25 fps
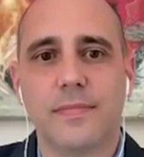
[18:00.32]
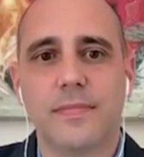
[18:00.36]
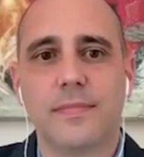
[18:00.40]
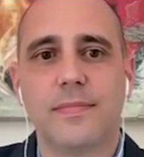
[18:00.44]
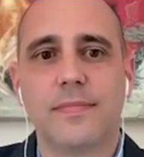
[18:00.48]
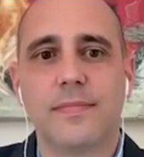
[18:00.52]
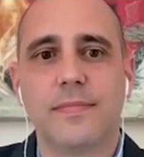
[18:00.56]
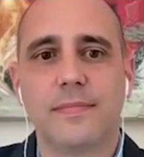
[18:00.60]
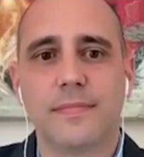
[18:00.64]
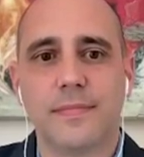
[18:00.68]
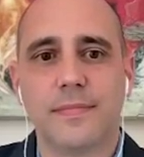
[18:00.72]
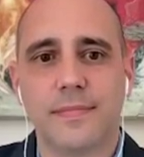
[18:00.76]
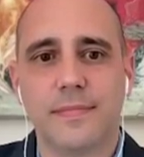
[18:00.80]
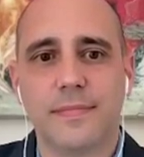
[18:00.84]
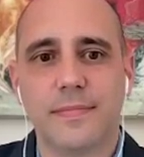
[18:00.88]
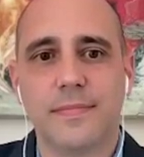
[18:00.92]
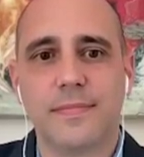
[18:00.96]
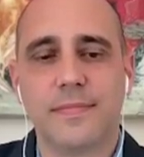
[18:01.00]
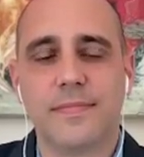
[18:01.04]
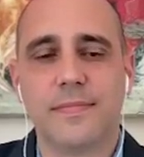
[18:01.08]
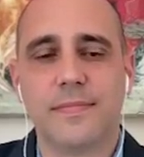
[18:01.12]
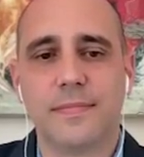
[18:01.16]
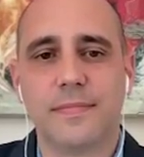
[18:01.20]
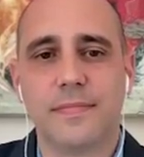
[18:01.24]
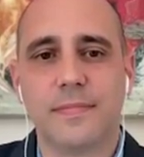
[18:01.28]

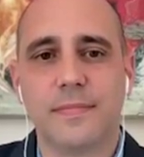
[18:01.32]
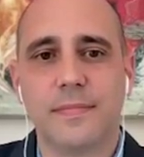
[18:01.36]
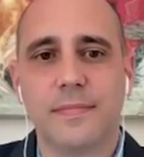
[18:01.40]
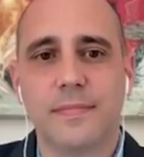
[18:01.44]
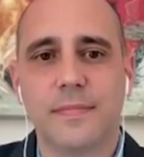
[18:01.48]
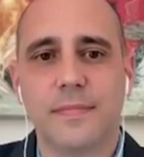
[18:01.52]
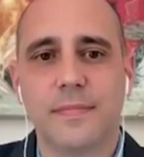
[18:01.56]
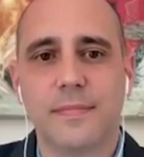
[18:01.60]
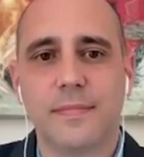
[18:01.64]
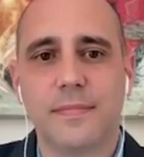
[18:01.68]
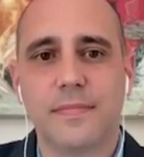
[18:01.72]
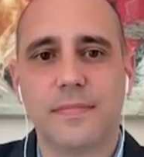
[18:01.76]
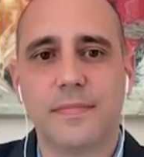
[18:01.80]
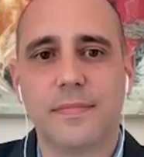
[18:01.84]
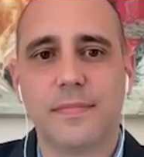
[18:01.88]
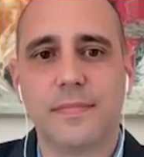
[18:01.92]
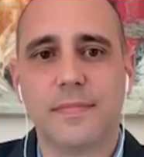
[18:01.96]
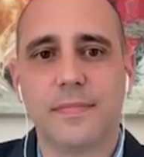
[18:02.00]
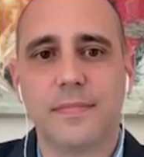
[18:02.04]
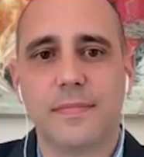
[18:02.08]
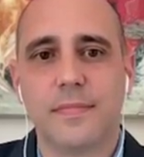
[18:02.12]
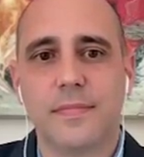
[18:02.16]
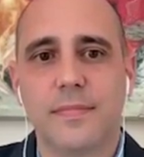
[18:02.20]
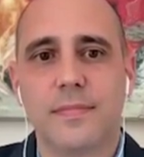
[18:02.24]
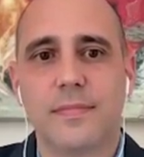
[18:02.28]

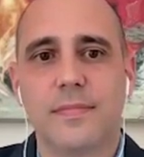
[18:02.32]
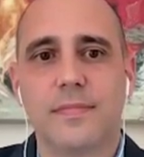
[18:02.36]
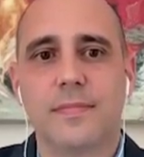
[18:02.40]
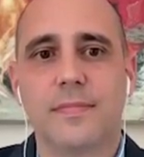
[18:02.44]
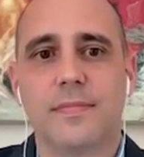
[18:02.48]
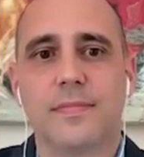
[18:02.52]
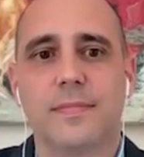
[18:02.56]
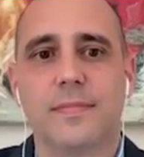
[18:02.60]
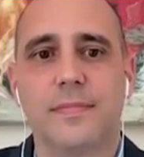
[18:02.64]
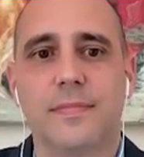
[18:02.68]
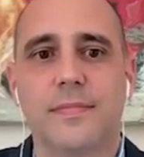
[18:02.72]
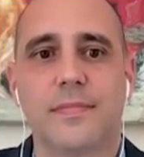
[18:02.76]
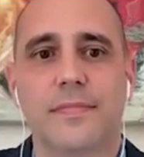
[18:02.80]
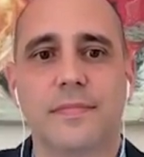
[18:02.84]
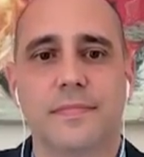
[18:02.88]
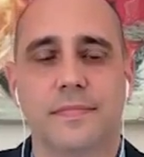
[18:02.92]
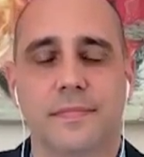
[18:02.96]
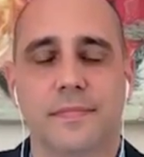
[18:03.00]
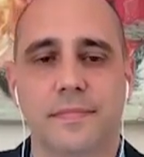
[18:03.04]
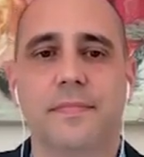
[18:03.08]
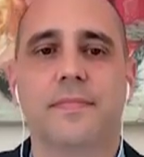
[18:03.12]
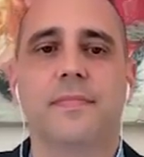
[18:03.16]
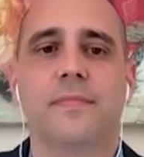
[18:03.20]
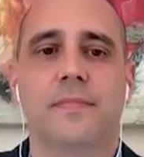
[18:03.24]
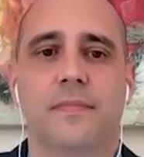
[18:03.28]

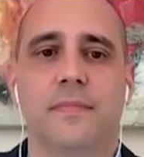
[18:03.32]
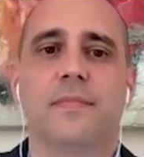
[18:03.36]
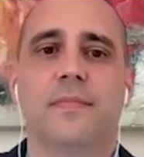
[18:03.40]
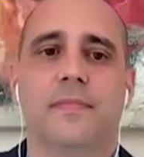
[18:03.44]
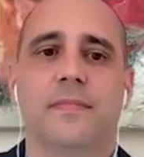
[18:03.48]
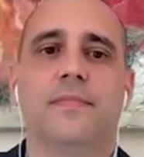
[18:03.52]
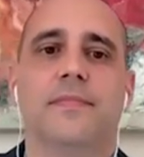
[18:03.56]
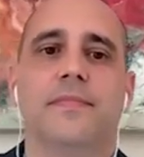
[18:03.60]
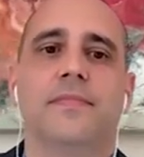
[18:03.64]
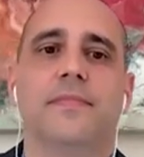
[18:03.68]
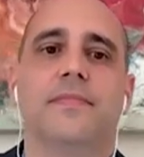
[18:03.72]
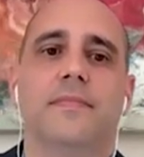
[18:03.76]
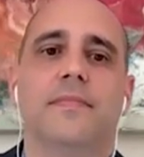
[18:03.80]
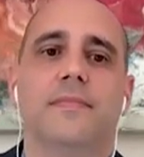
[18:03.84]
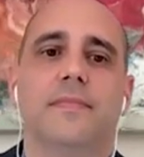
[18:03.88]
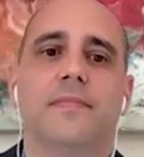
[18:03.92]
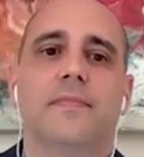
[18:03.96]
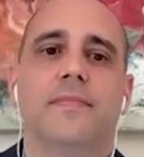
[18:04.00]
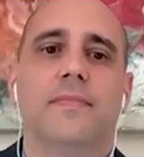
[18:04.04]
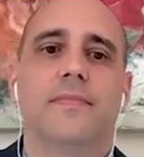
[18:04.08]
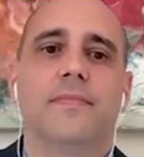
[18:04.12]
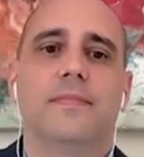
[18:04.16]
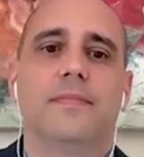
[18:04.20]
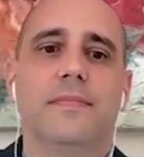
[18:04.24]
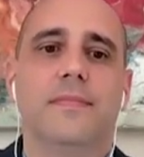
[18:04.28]

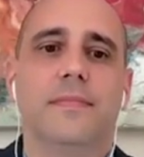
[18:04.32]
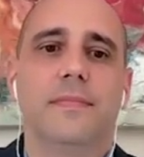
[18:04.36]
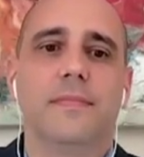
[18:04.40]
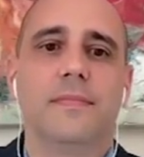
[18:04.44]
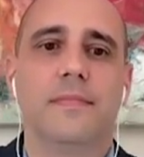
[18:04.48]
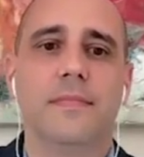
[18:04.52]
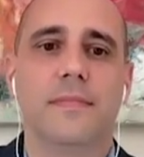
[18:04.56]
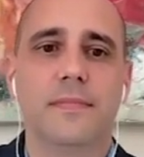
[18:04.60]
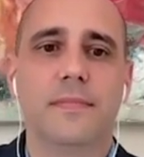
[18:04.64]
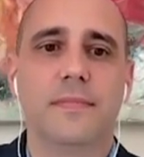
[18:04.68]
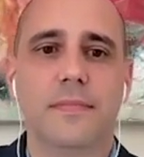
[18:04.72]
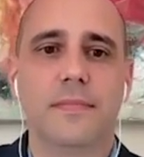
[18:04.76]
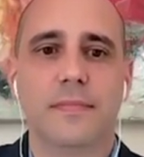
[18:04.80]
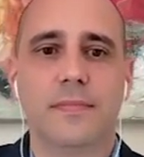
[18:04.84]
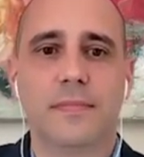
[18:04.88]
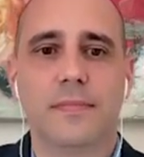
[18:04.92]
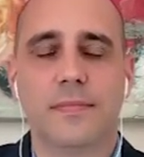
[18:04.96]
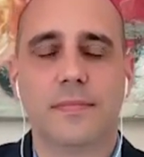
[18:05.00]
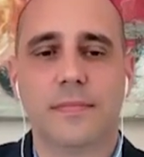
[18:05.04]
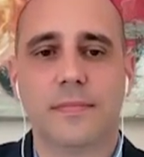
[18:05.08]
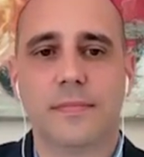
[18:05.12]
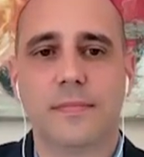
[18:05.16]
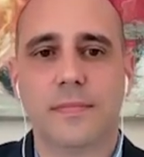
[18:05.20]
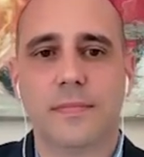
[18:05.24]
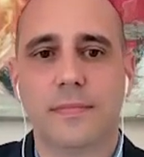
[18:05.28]

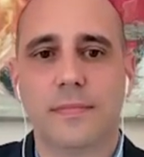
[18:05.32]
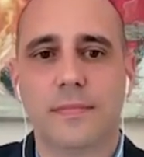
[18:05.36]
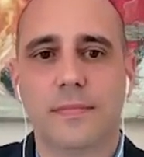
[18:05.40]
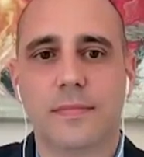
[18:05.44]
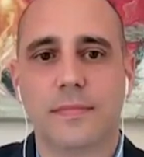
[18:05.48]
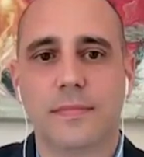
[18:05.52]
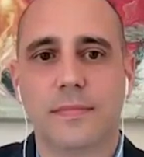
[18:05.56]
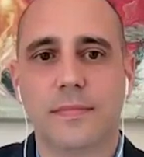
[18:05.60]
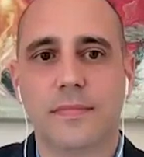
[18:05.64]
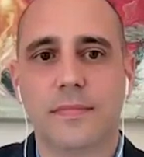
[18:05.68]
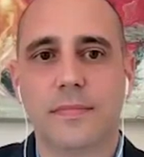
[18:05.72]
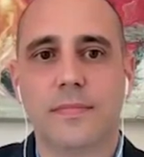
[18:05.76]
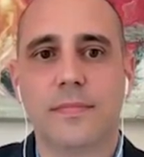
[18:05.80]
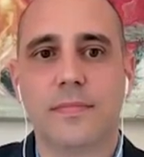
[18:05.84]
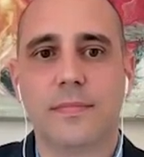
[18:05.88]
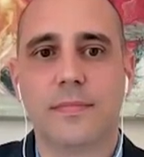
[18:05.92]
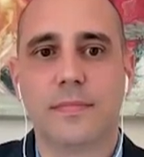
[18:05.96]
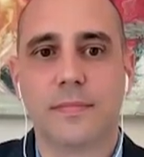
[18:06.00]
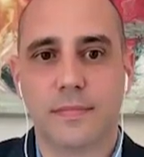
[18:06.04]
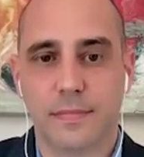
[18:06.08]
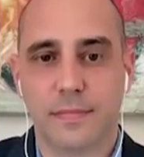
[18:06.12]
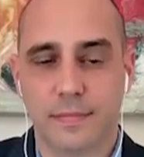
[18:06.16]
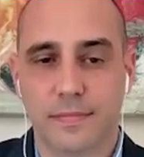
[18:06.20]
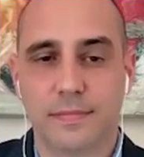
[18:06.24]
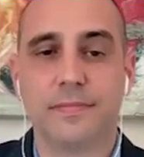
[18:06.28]

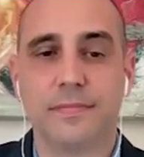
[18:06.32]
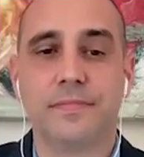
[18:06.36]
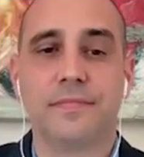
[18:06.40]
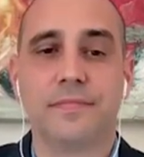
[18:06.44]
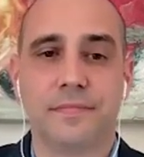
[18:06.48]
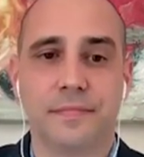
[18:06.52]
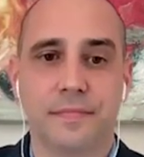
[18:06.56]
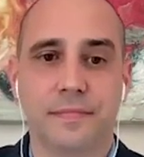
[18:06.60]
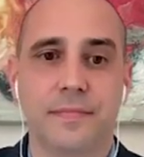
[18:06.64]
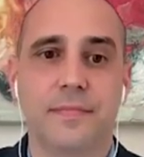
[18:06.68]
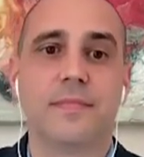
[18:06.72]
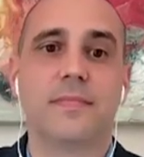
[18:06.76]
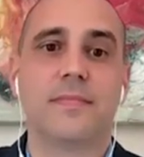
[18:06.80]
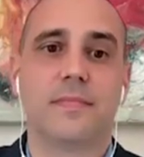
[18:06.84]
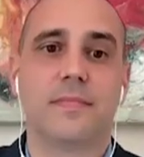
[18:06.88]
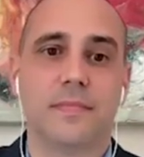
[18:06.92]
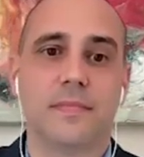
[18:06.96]
The person shown says nothing.